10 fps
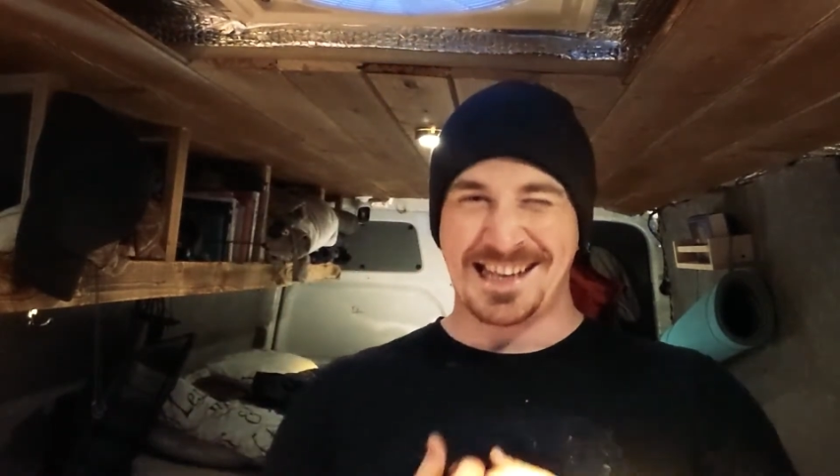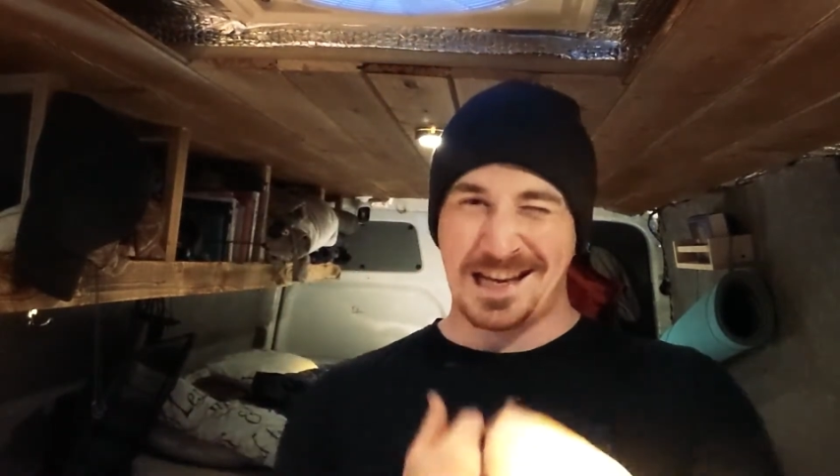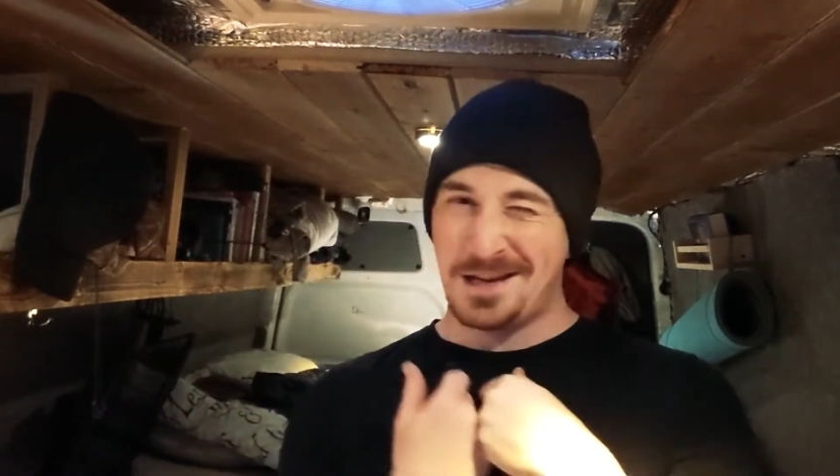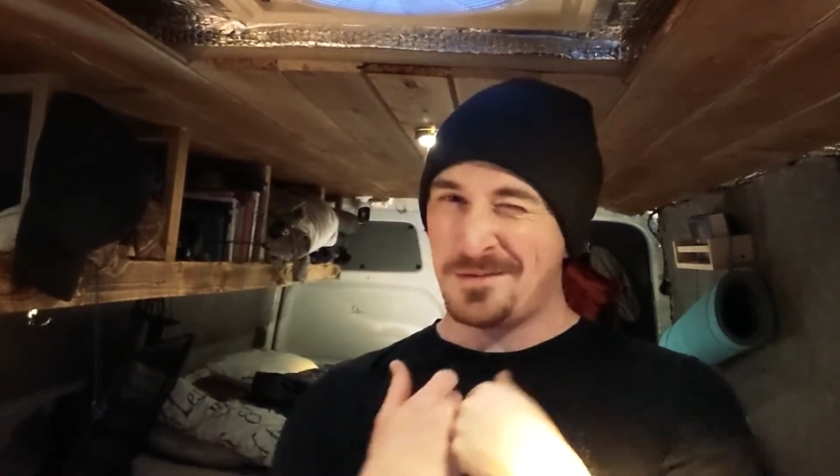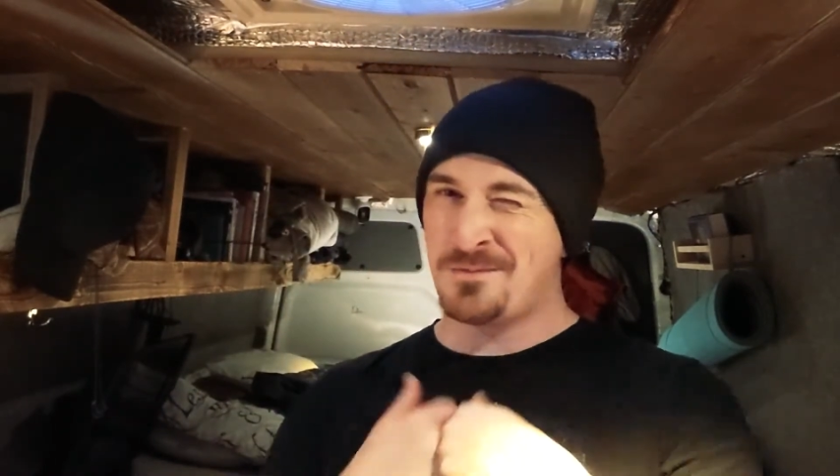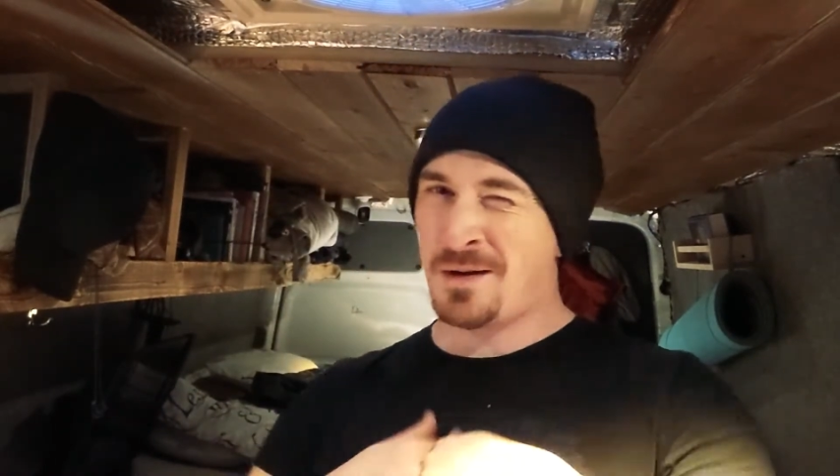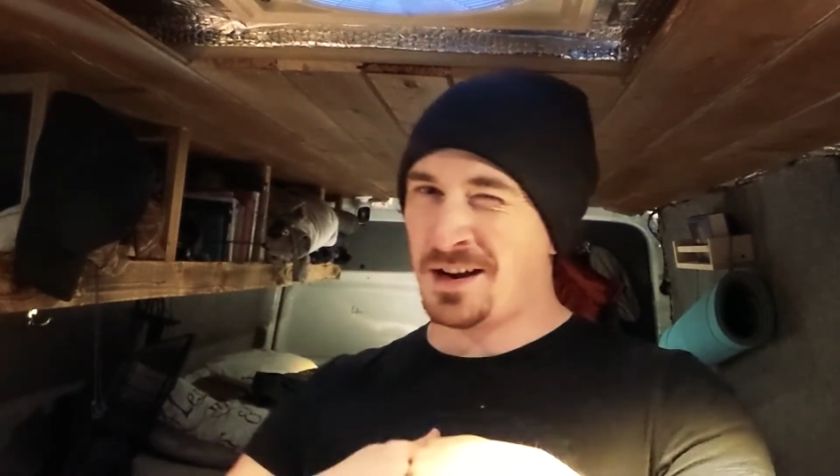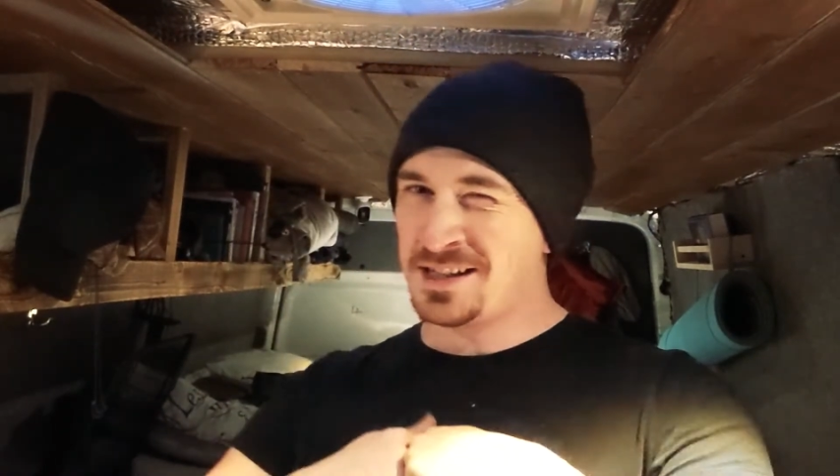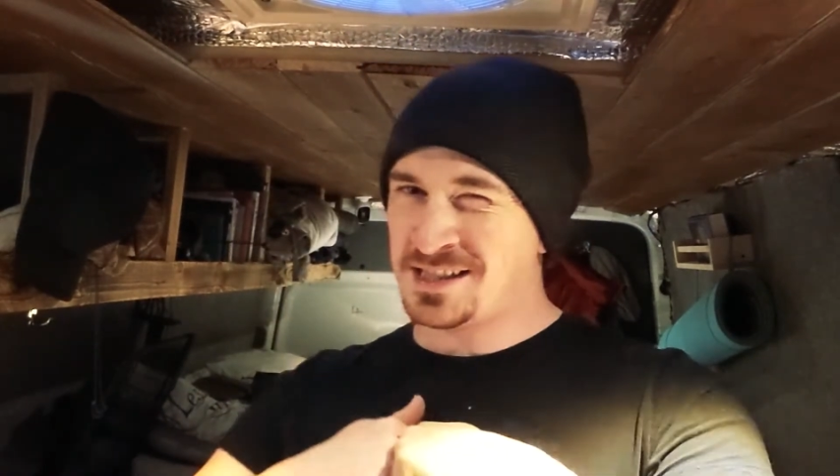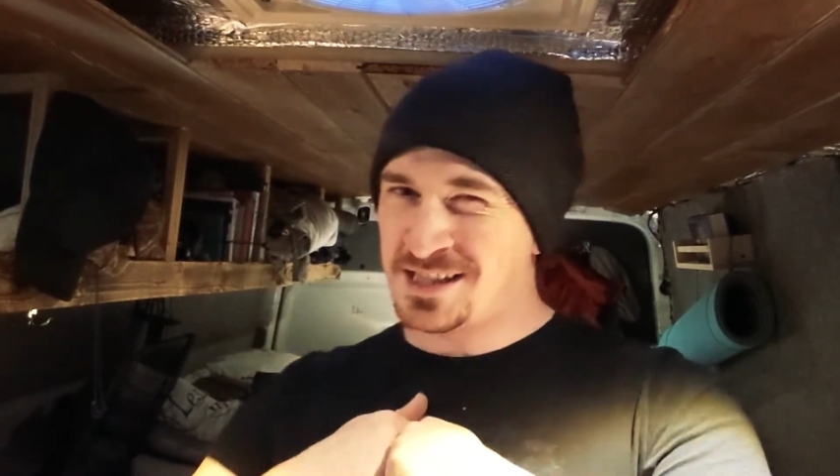in
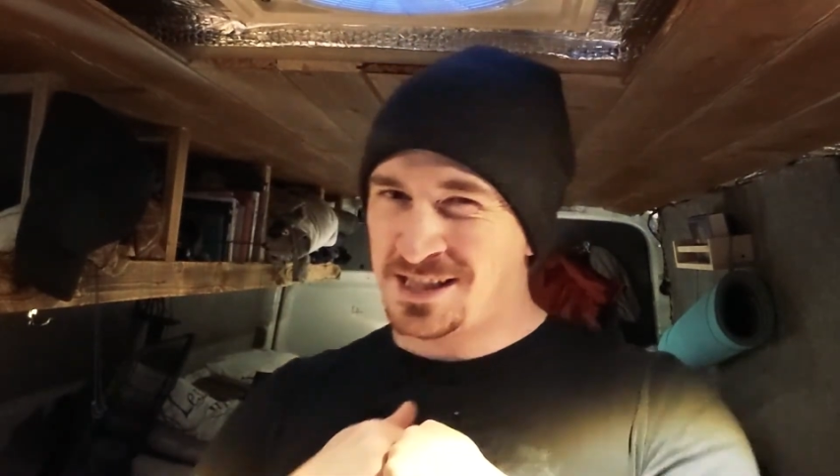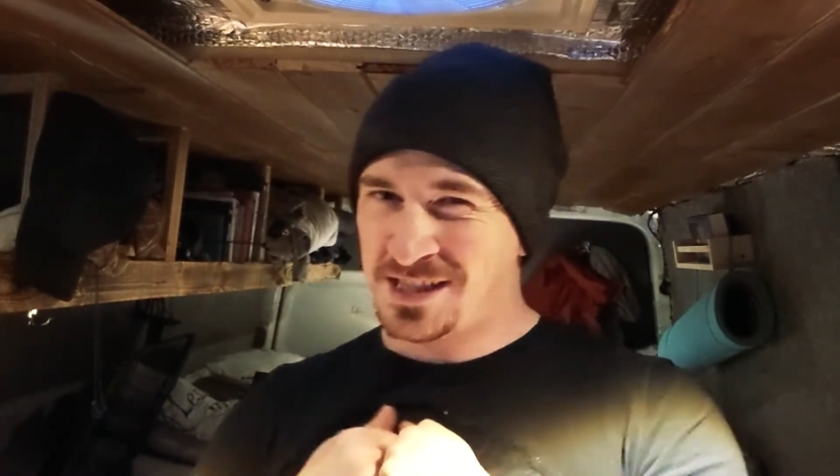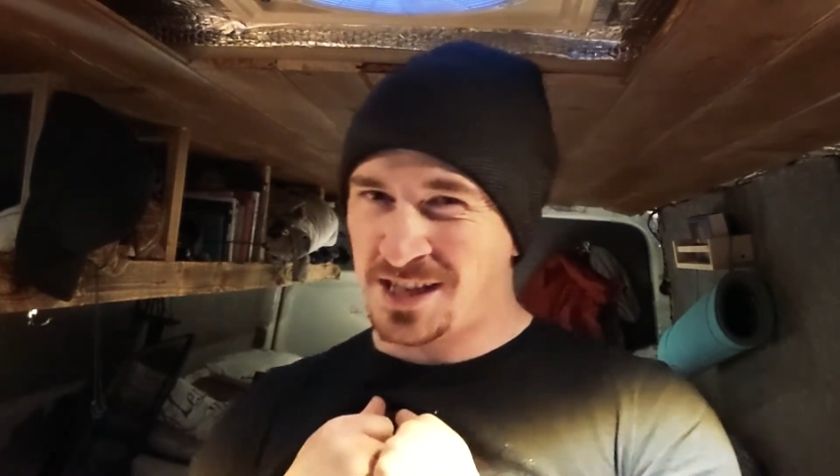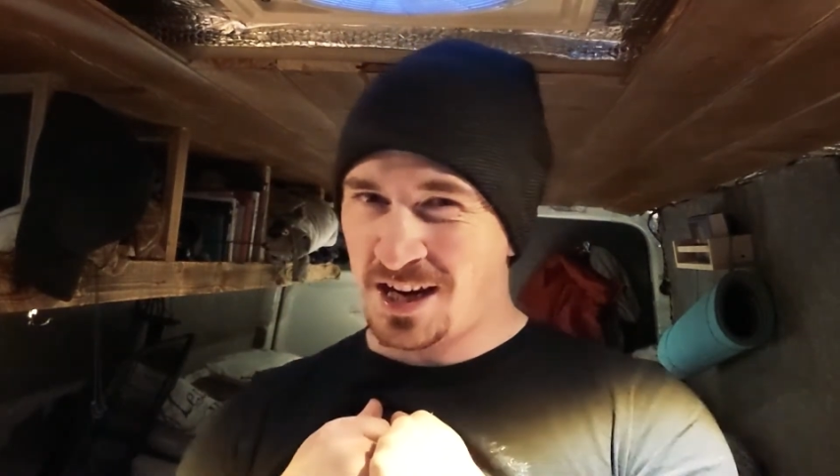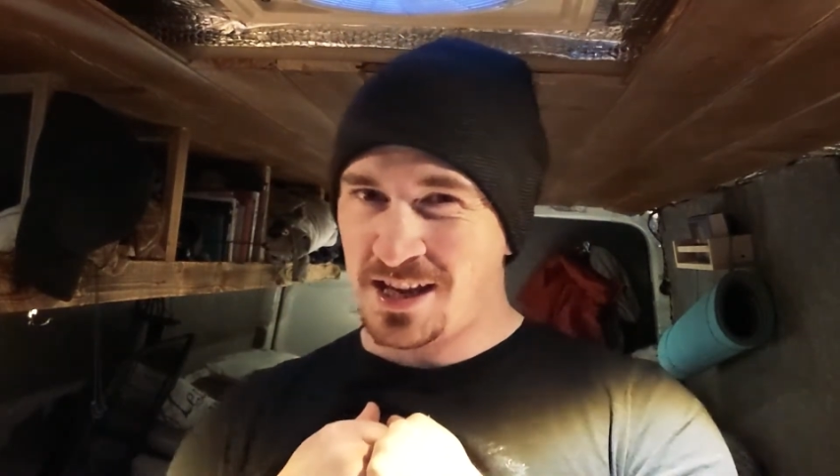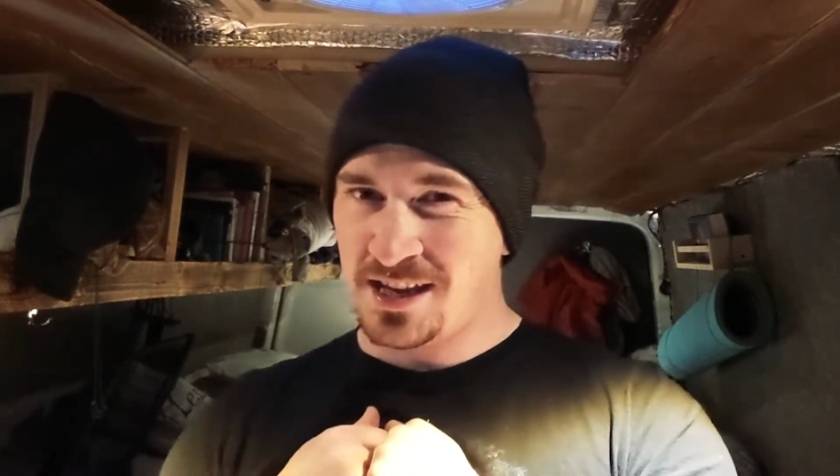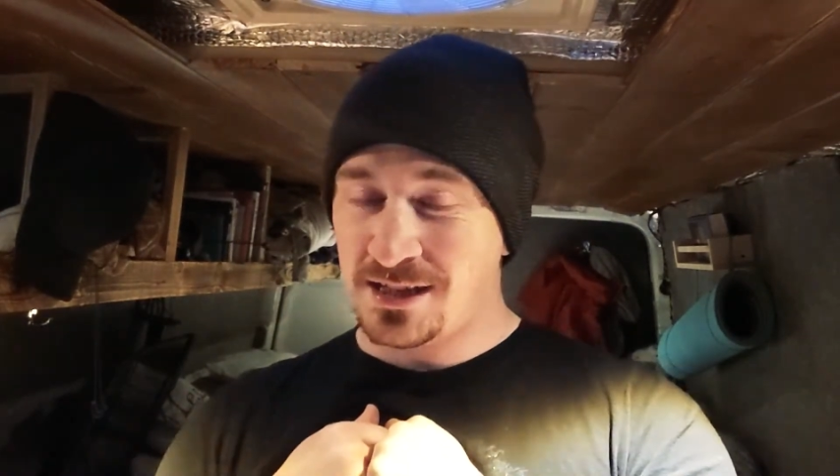my diet.